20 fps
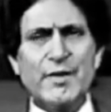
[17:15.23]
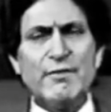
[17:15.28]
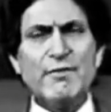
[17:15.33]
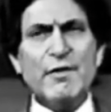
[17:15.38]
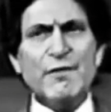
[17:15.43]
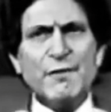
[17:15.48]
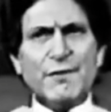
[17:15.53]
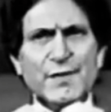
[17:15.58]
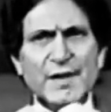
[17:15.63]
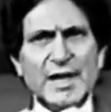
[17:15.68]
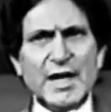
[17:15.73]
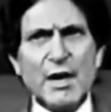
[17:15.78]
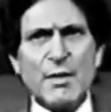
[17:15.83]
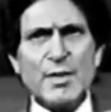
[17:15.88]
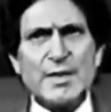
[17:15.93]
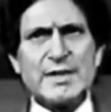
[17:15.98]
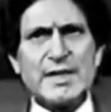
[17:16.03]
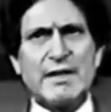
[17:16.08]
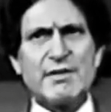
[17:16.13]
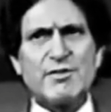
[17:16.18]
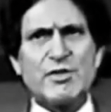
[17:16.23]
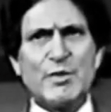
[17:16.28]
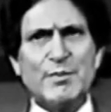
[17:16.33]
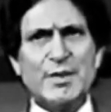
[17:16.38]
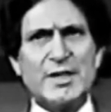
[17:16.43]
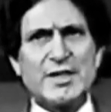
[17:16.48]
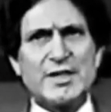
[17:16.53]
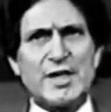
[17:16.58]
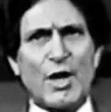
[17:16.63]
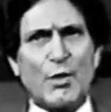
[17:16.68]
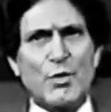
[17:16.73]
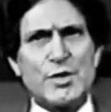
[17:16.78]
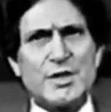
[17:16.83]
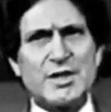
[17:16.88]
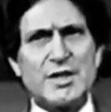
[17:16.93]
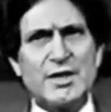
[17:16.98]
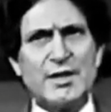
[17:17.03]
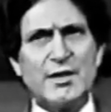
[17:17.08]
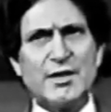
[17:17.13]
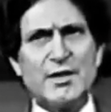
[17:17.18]
we free ourselves from these
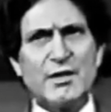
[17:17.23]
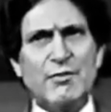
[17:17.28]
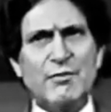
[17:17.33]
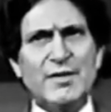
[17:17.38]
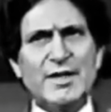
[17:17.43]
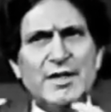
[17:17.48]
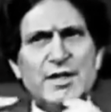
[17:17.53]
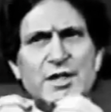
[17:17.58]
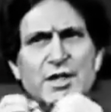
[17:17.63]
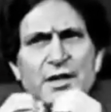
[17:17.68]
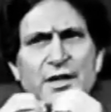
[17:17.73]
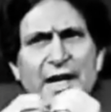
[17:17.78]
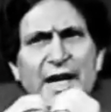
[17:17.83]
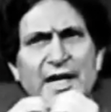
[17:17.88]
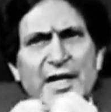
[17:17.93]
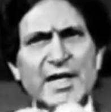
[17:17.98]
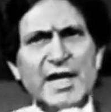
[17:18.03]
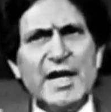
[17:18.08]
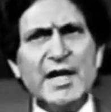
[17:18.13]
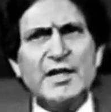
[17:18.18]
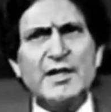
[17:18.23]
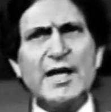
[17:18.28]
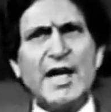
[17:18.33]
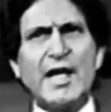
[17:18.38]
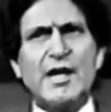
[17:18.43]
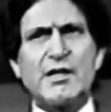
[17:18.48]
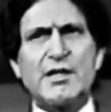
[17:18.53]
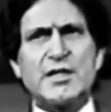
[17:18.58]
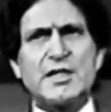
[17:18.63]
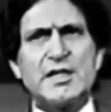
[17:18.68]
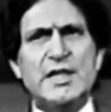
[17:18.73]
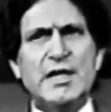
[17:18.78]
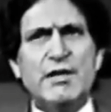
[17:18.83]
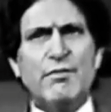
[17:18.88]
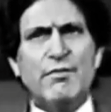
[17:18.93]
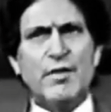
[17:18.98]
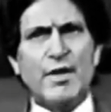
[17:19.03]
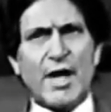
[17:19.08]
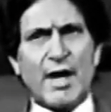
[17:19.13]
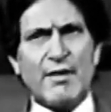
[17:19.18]
doubts. We radiate and
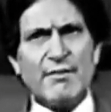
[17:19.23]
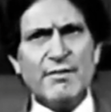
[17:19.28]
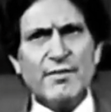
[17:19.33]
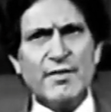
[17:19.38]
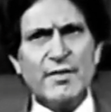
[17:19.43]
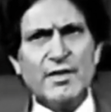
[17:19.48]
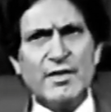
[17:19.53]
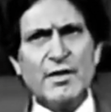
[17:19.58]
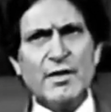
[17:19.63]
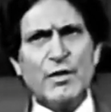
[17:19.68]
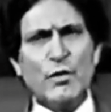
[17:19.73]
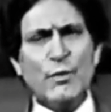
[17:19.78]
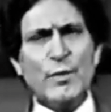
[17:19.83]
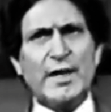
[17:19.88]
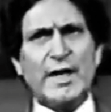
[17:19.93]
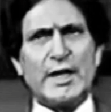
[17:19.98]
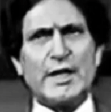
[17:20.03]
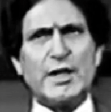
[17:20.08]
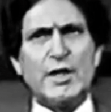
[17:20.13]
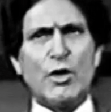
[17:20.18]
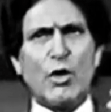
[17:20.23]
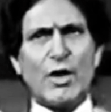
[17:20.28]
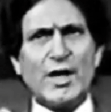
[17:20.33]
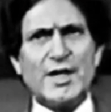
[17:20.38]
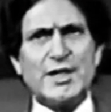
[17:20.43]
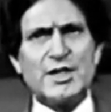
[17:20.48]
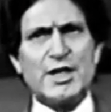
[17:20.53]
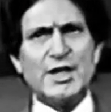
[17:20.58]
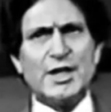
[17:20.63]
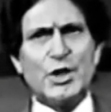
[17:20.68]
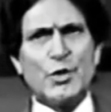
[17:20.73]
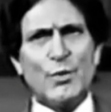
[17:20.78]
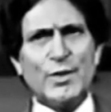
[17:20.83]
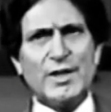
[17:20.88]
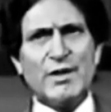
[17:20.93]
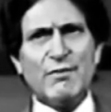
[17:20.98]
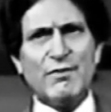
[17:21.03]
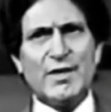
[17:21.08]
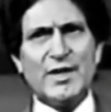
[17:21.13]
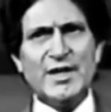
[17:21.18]
receive love. We get knowledge
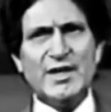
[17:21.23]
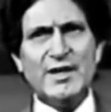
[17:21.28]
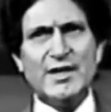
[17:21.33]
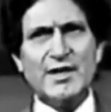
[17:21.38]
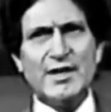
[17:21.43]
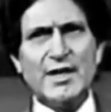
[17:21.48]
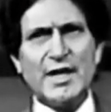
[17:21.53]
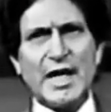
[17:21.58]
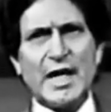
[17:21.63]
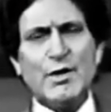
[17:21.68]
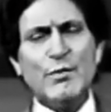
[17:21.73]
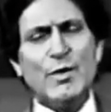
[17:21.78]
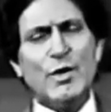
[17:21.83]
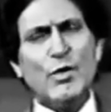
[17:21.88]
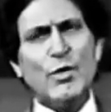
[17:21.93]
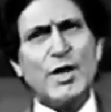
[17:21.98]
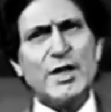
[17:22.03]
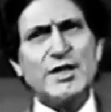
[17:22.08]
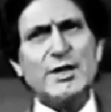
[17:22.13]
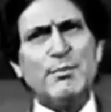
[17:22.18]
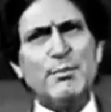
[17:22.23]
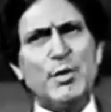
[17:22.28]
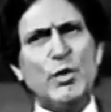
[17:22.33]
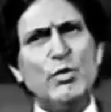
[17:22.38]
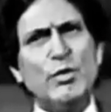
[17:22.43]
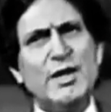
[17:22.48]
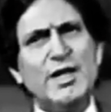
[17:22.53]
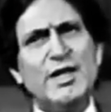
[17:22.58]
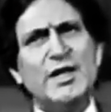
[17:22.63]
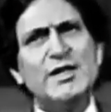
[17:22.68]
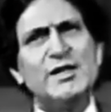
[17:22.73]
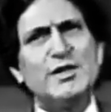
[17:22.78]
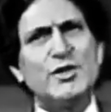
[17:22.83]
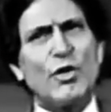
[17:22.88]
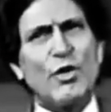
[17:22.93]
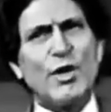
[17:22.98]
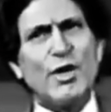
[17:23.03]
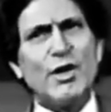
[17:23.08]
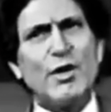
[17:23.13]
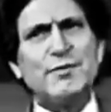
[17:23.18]
intuitively, and we look at the beauty and
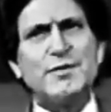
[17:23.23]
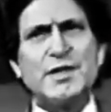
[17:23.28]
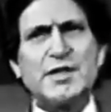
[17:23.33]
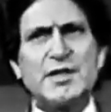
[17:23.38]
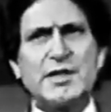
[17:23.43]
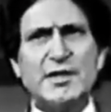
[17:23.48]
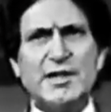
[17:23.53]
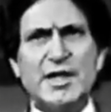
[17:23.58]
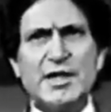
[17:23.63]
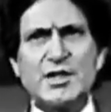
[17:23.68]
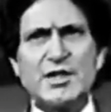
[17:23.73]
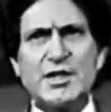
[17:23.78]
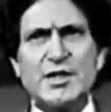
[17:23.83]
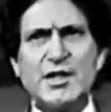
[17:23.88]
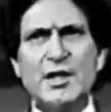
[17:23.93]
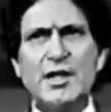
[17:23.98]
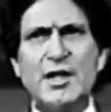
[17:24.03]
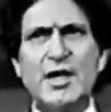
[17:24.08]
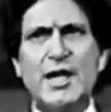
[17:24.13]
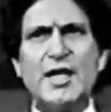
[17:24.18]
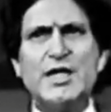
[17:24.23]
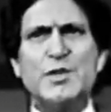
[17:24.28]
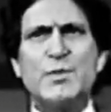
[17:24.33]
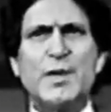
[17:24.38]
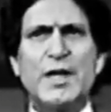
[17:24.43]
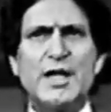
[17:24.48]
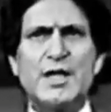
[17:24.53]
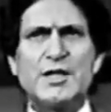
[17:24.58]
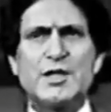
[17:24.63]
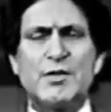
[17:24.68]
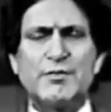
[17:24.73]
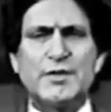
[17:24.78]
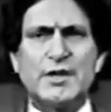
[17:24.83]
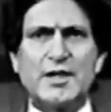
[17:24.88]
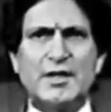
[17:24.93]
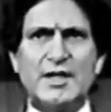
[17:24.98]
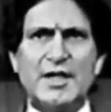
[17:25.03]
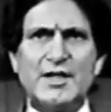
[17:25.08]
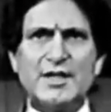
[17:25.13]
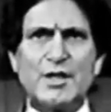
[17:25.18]
joy of this creation as well as of the
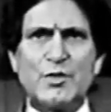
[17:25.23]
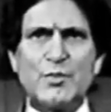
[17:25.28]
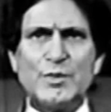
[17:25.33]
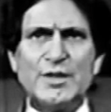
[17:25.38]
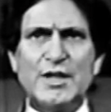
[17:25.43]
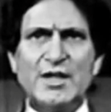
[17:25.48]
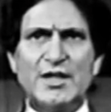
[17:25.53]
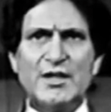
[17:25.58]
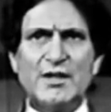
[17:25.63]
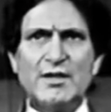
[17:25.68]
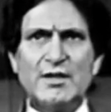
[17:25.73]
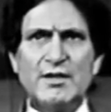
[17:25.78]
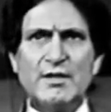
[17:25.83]
Creator within.